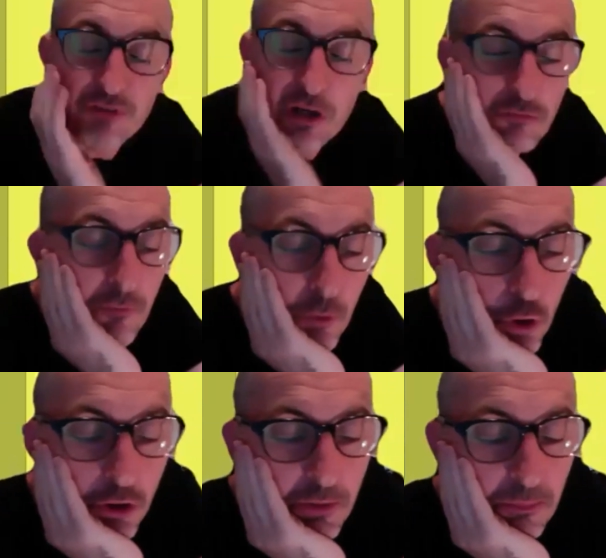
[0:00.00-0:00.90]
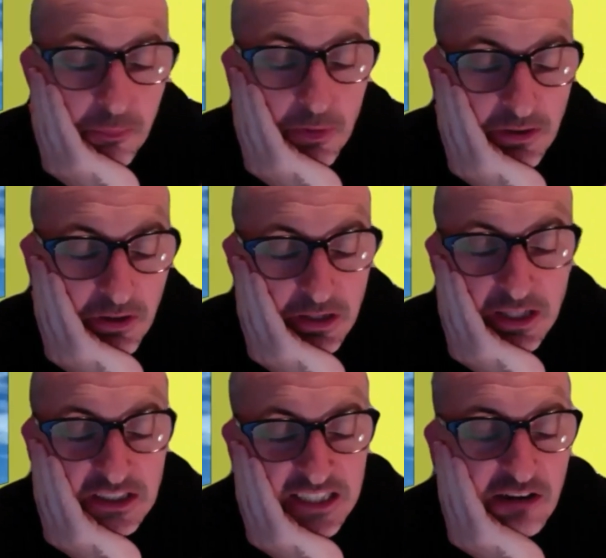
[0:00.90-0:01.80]
Real Review got a,
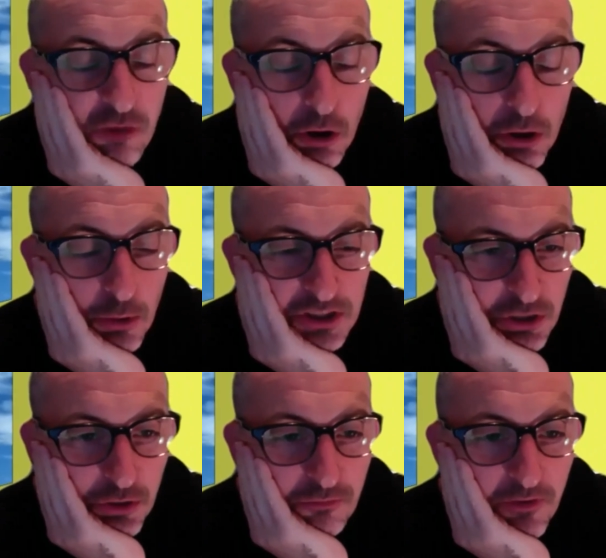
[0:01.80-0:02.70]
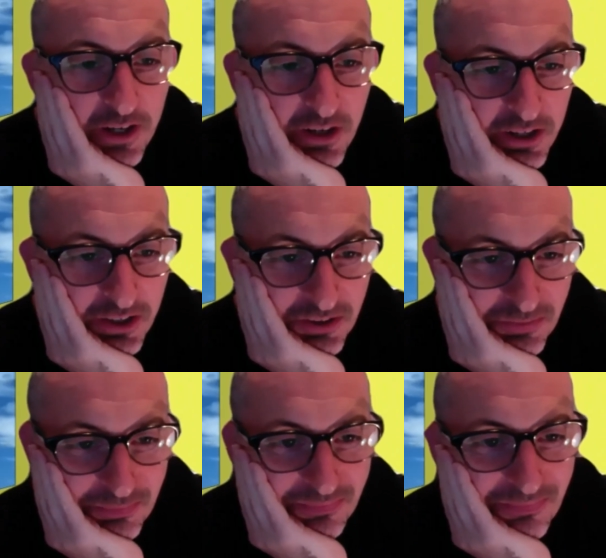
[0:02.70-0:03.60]
like San Rocco, has it got a finite
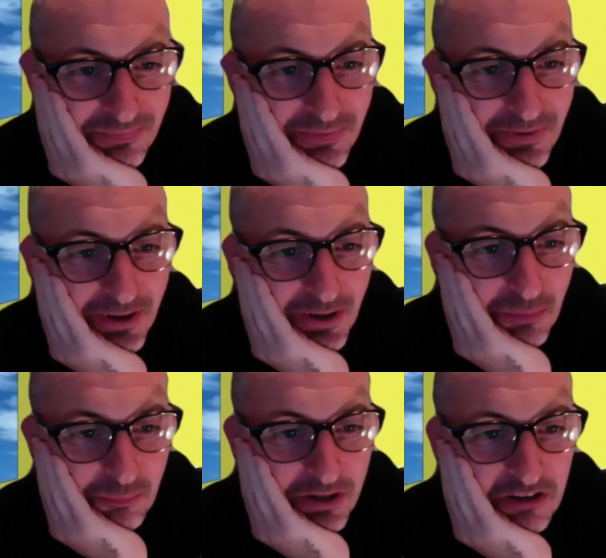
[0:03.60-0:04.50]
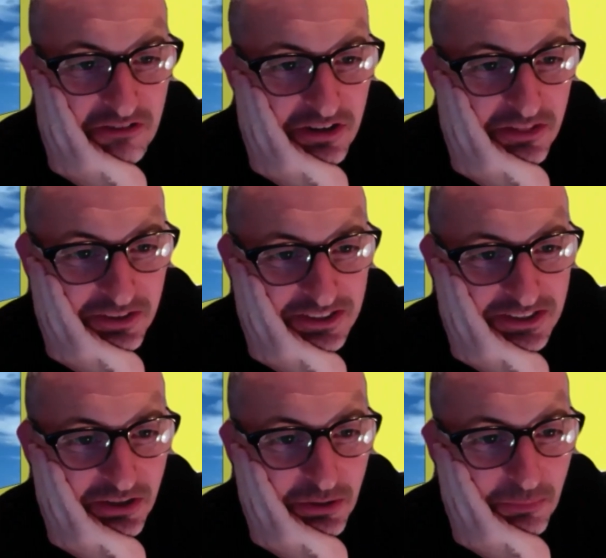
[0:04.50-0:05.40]
period that it's
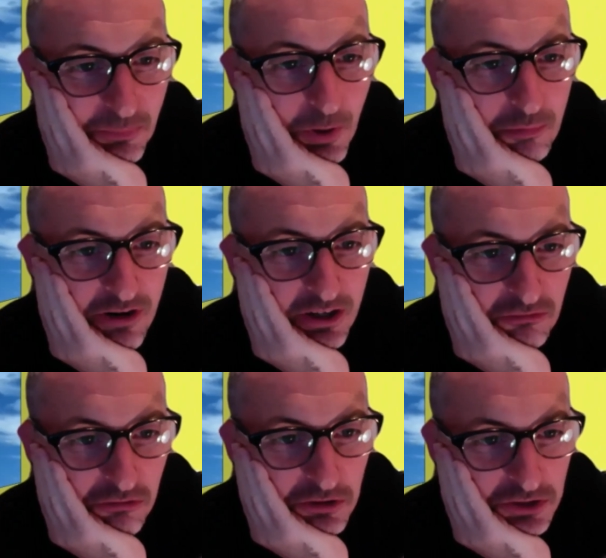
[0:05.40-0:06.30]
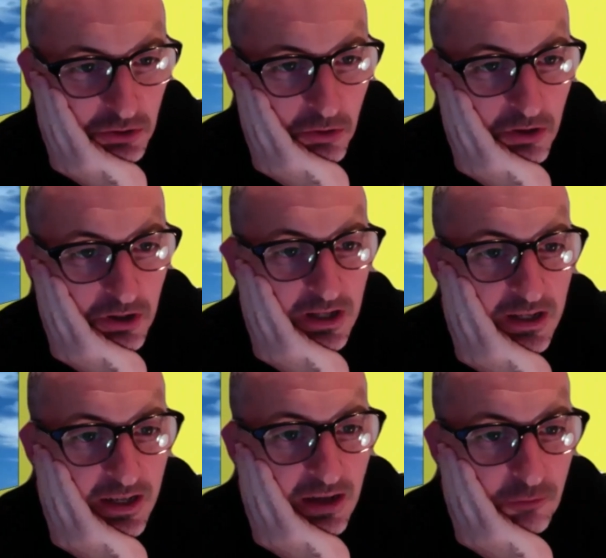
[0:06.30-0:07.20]
going to operate across, or
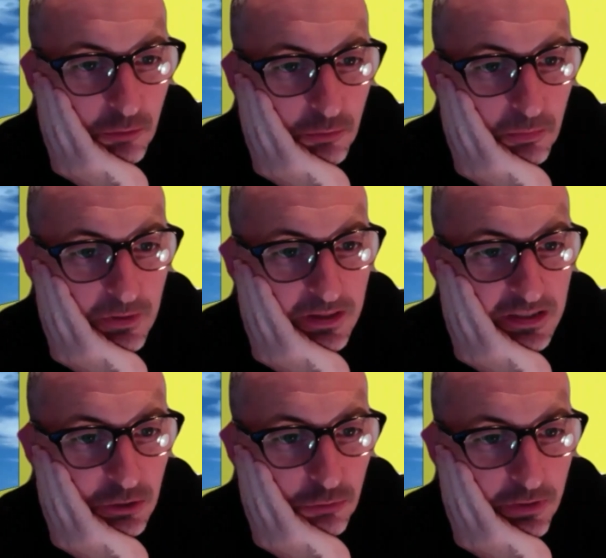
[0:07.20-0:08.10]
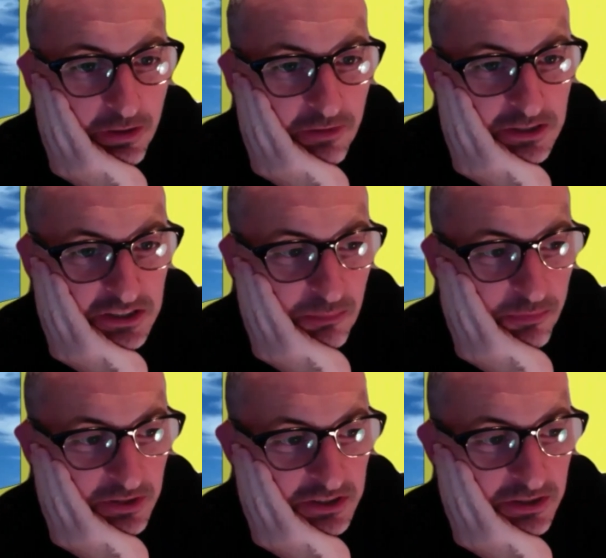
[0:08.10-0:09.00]
have you think of it as
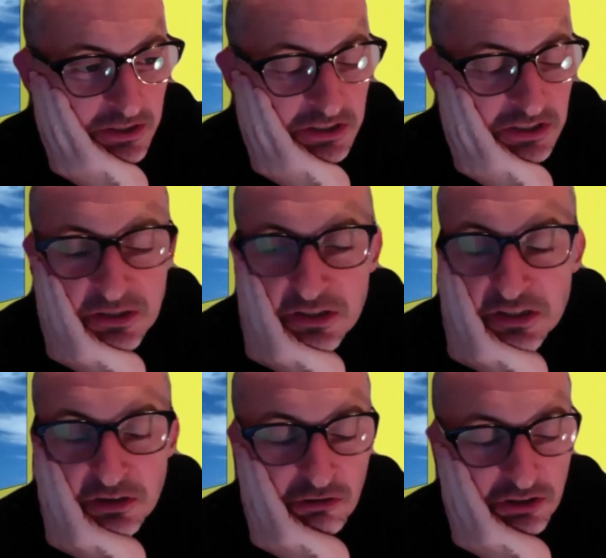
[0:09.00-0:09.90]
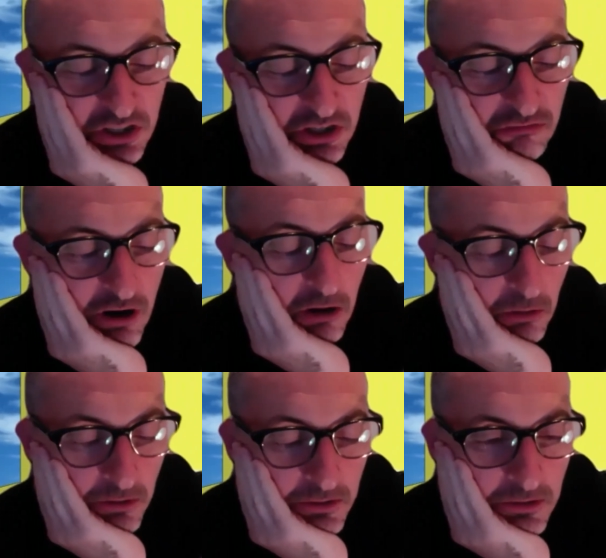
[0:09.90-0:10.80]
something that's going to roll?